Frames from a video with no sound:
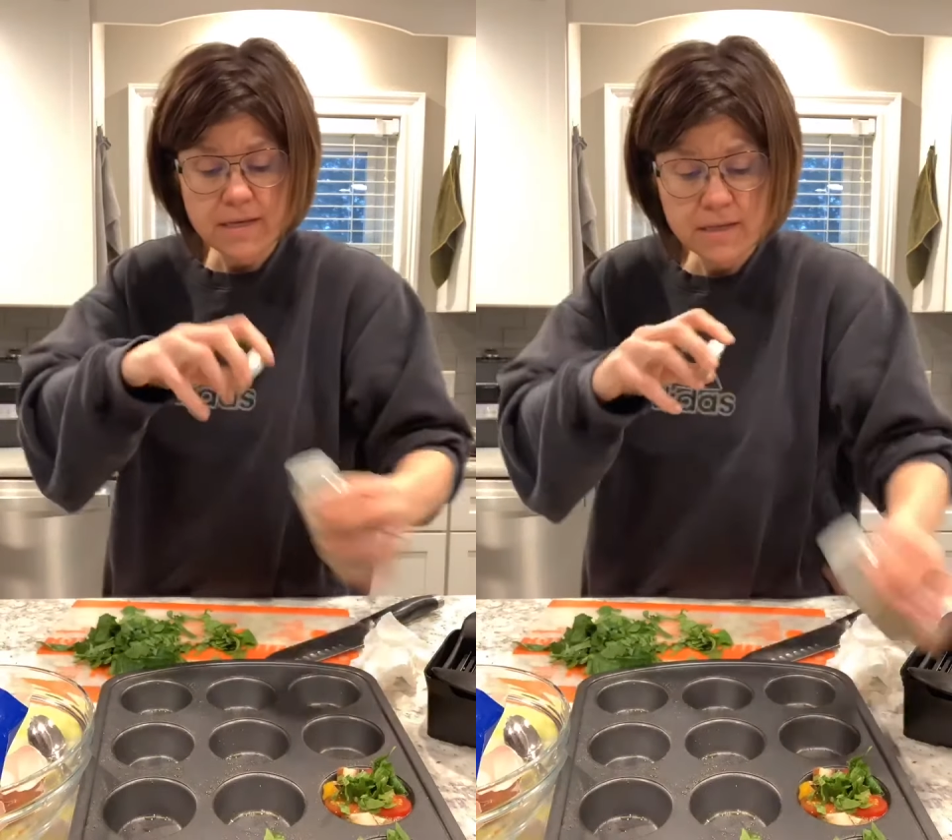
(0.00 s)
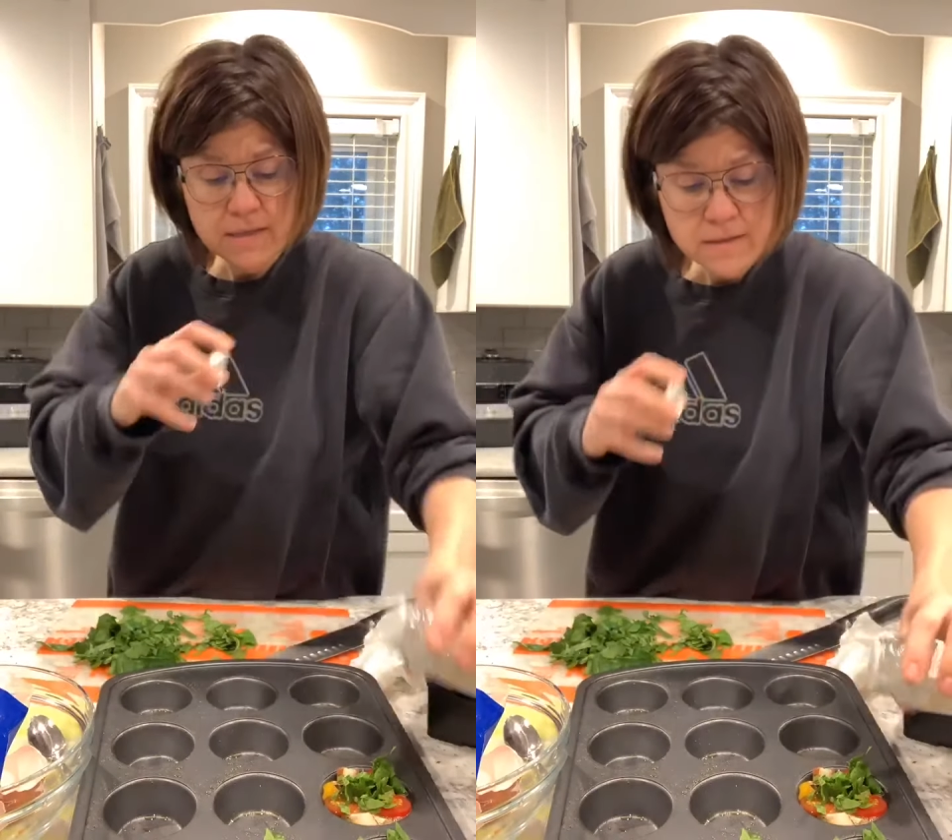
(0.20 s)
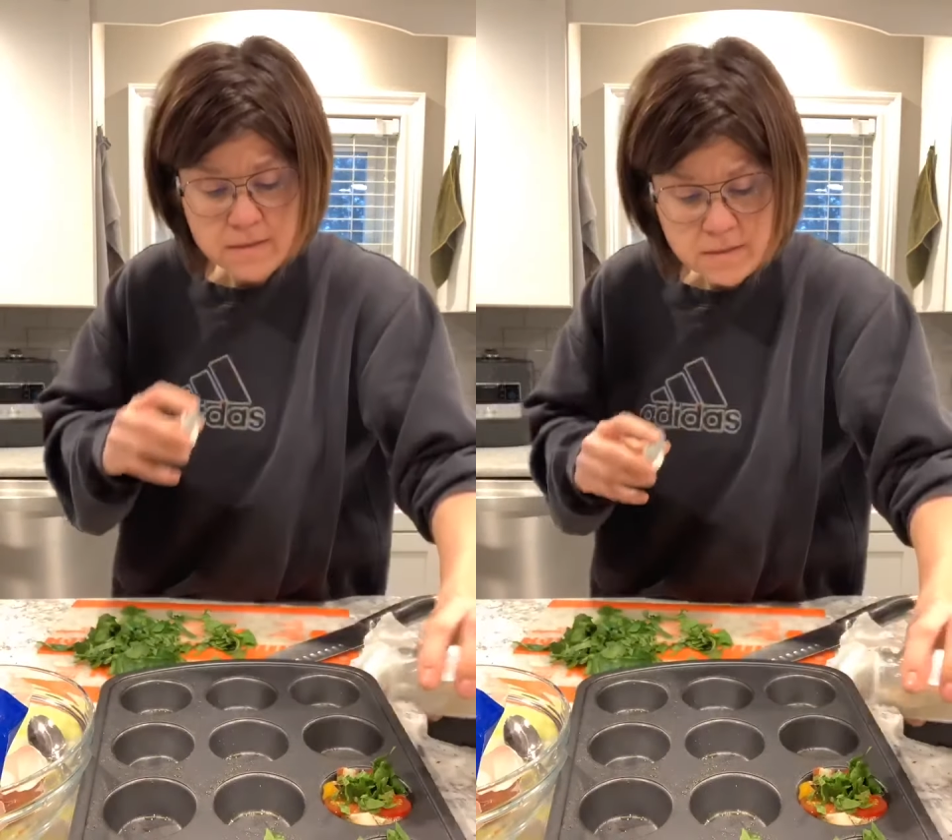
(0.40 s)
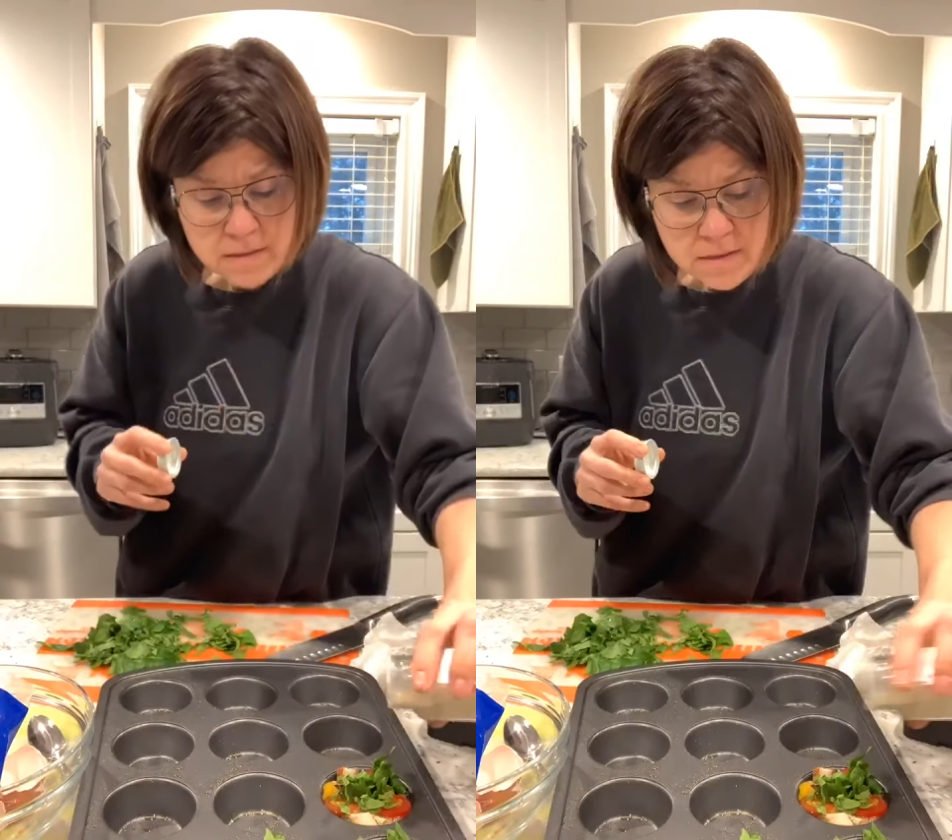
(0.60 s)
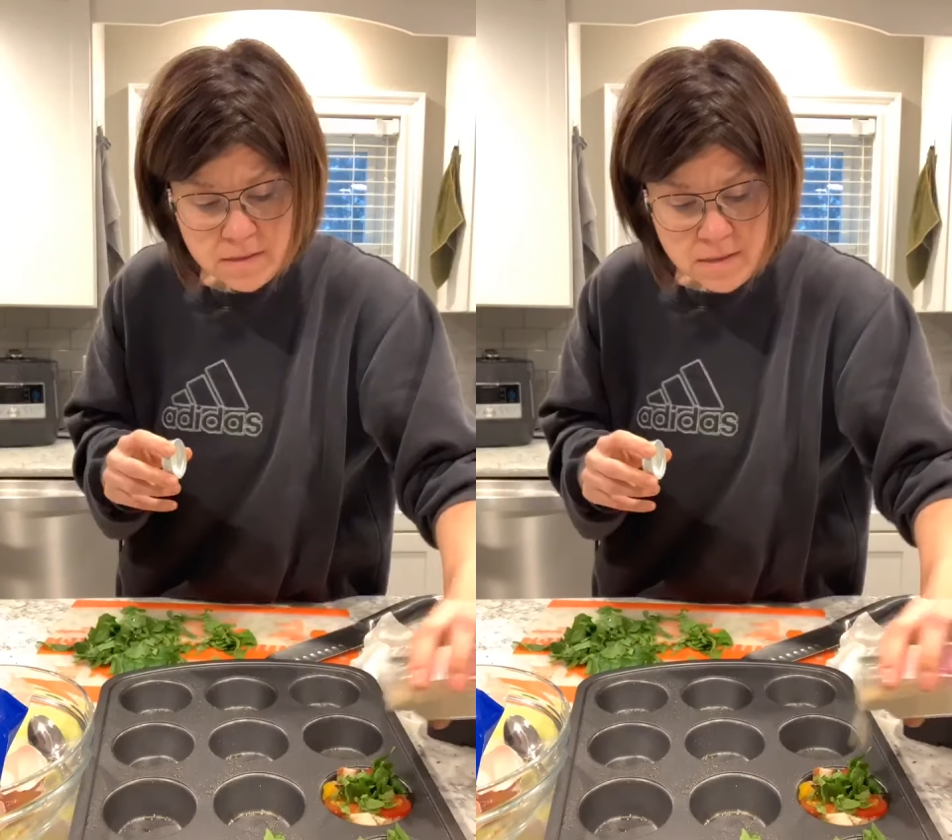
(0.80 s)

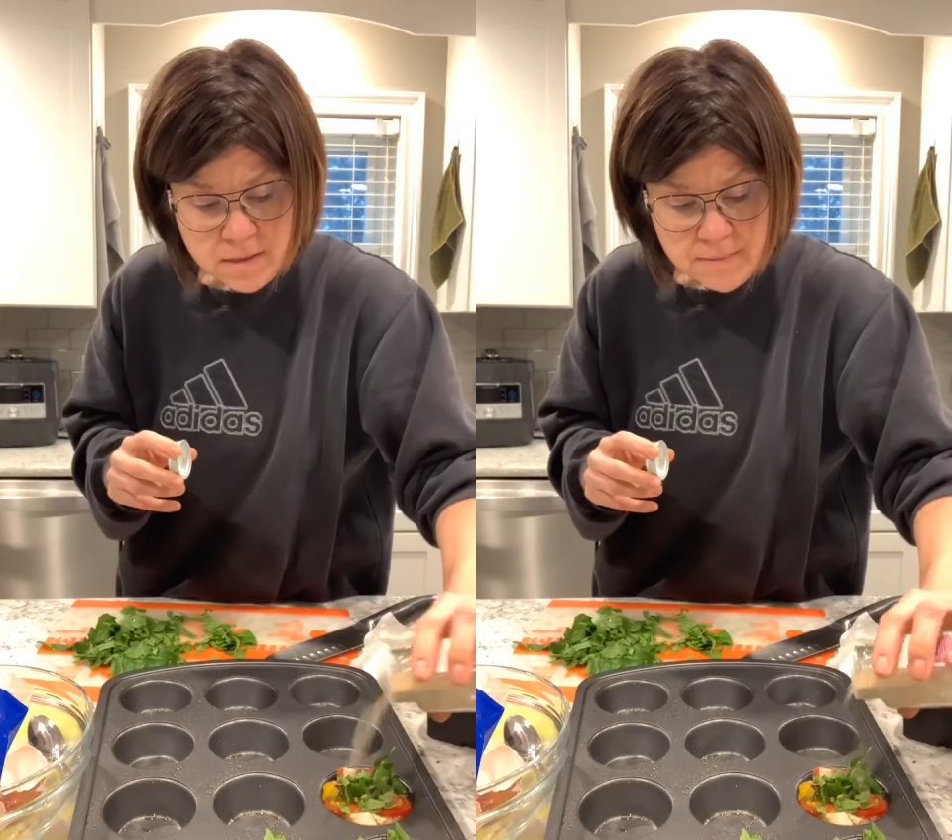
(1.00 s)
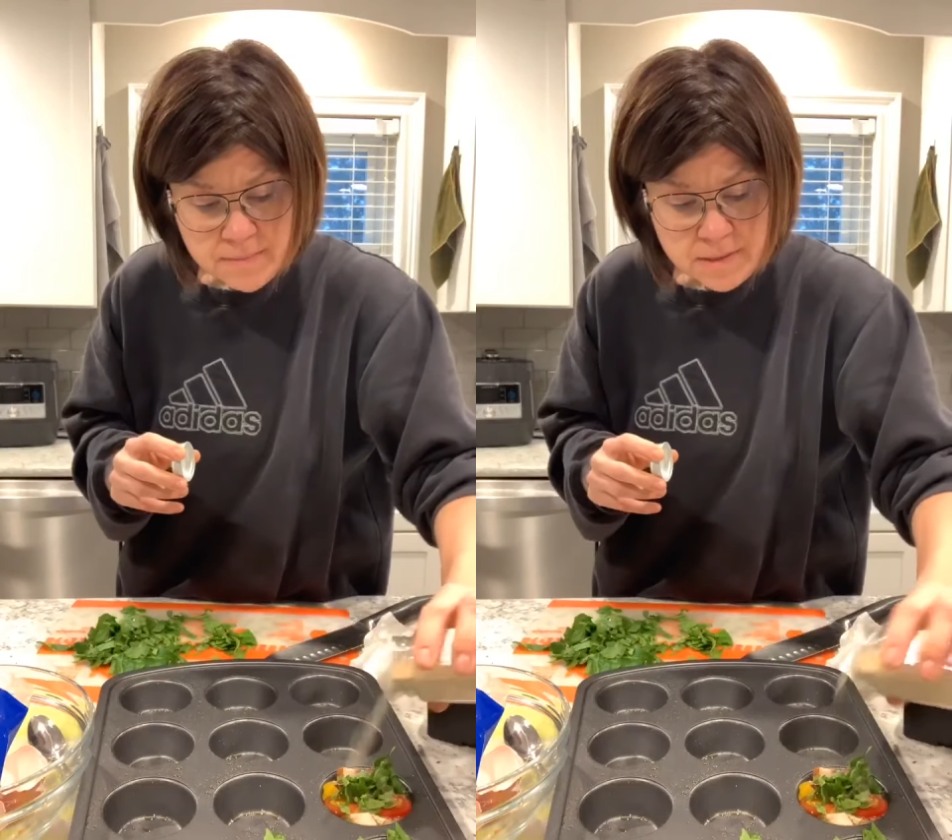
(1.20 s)
I'm gonna